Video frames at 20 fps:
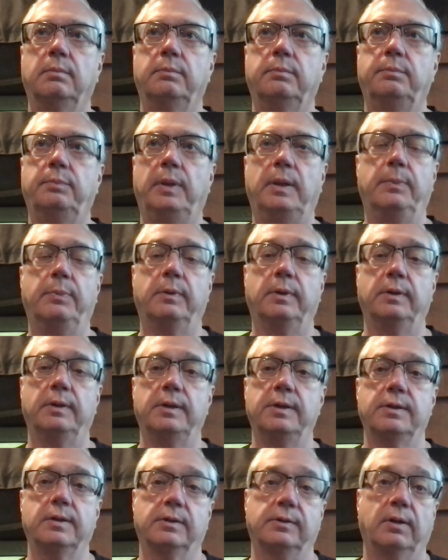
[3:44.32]
people in
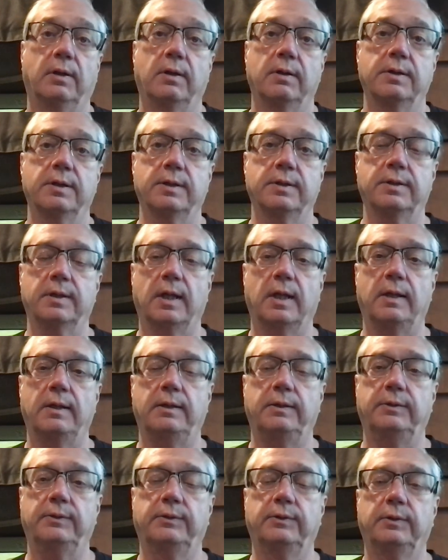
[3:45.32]
these guitar
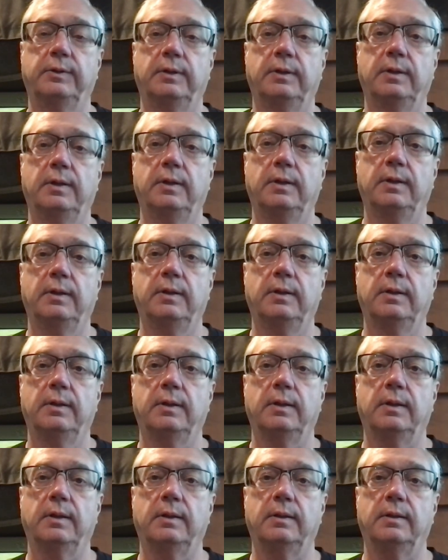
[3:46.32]
societies,
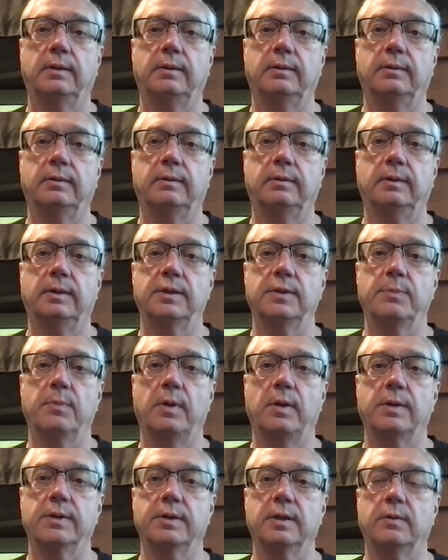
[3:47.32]
as
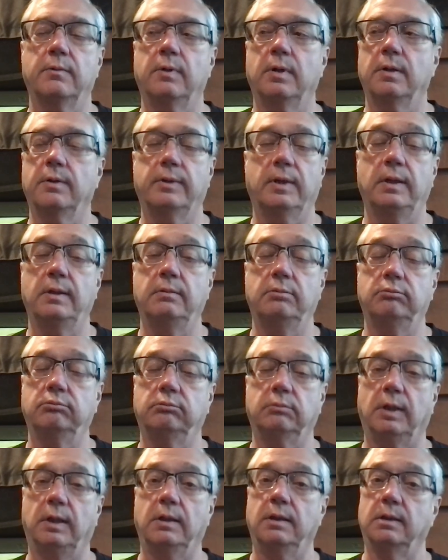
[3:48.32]
small as they were, they
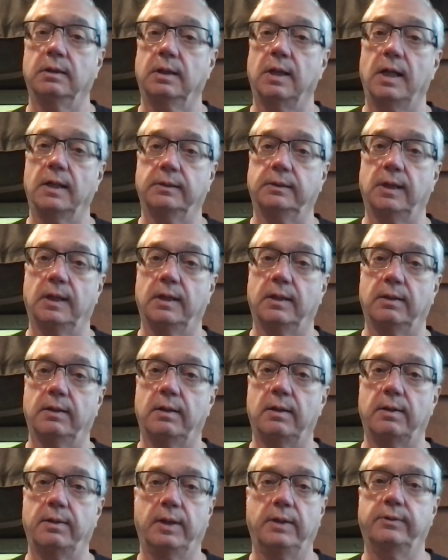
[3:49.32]
didn't like that at
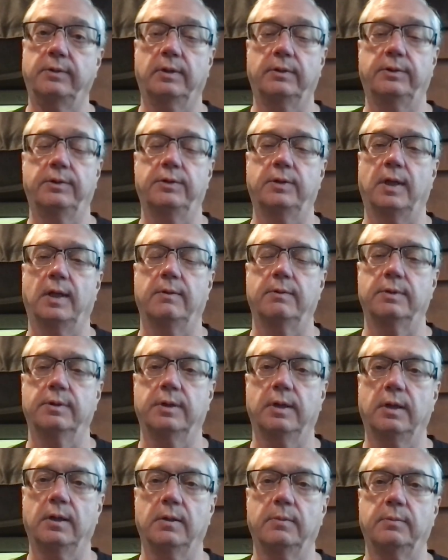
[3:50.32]
all. They thought the sound was
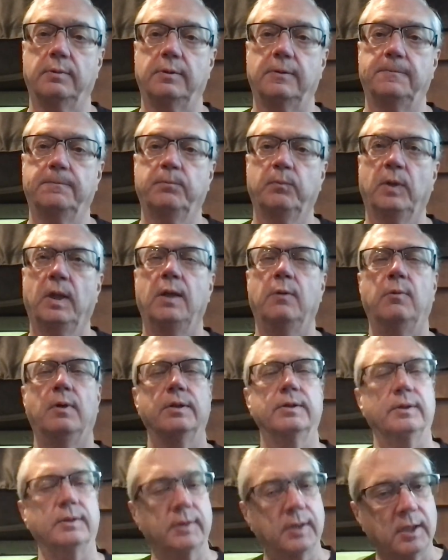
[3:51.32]
terrible. It
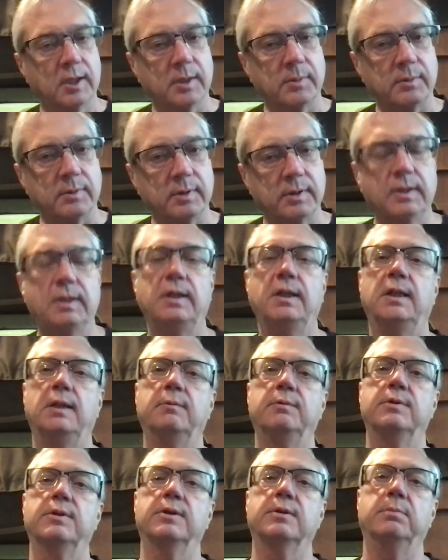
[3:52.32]
wasn't terrible. It
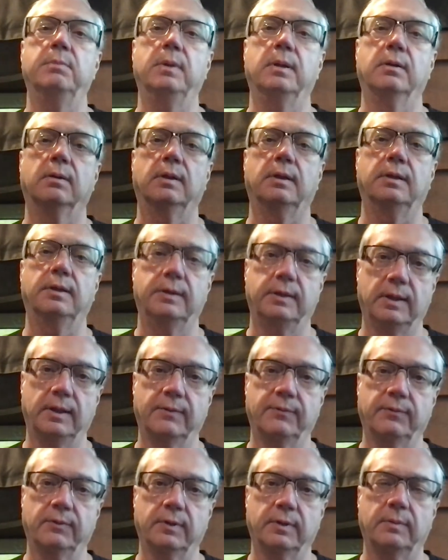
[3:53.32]
was just merely
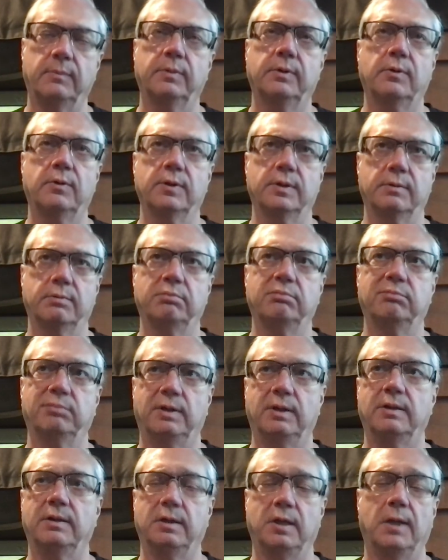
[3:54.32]
different. Of course, it
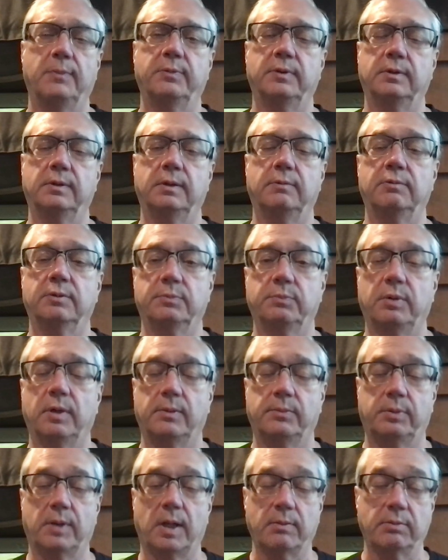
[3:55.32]
didn't help that he was
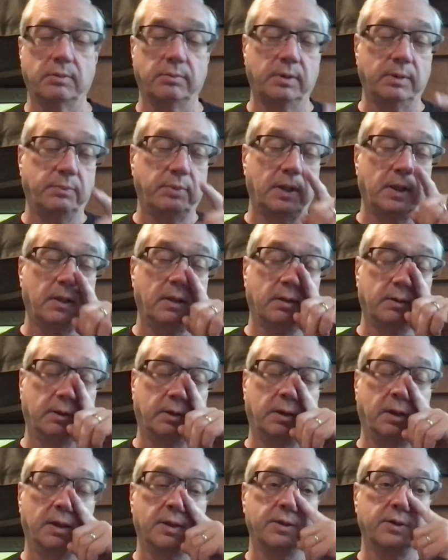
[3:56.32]
probably playing on
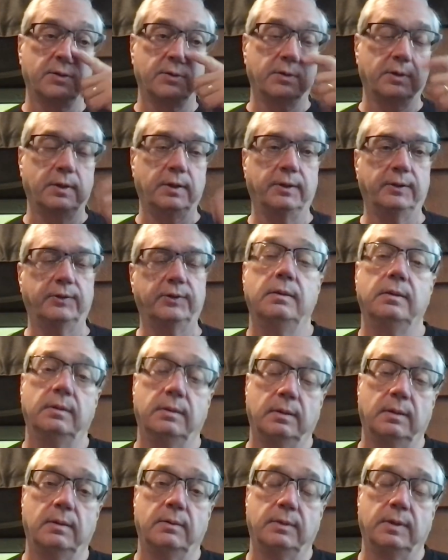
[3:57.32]
gut strings.
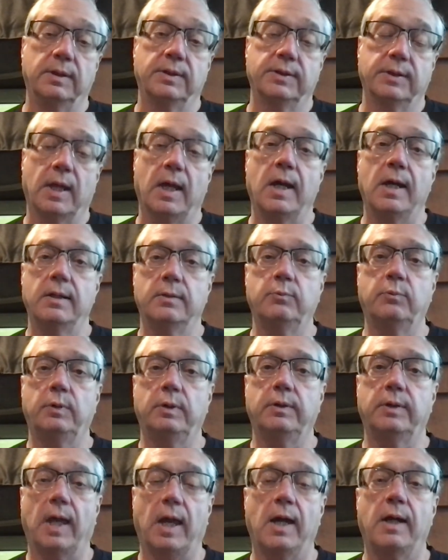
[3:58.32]
The sound
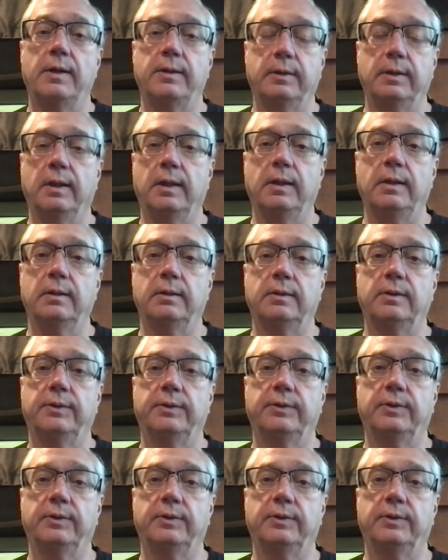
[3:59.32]
without nails